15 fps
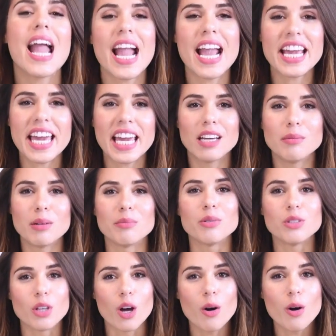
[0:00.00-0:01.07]
Hey Kim, I'm
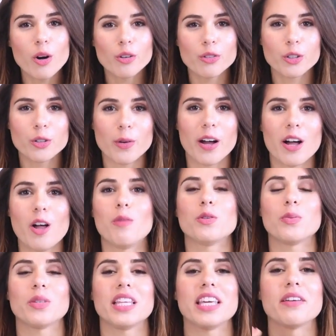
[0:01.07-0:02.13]
so
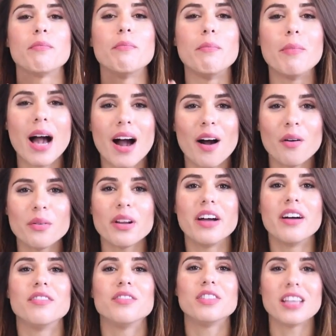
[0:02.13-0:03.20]
overwhelmed with the amount
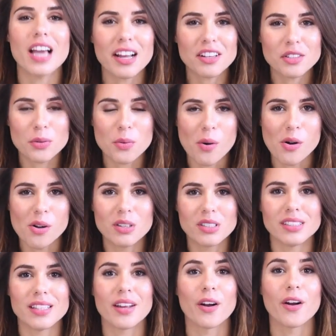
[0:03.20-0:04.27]
of tech
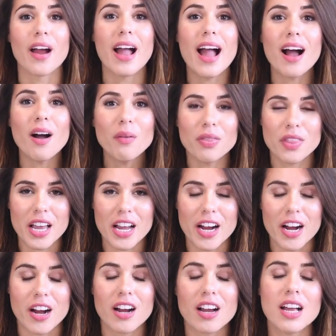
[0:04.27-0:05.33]
tools that are out
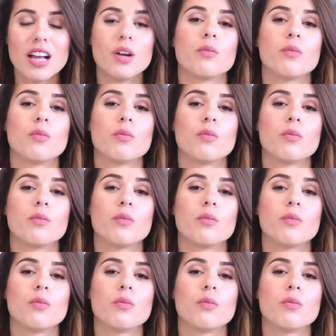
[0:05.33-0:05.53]
there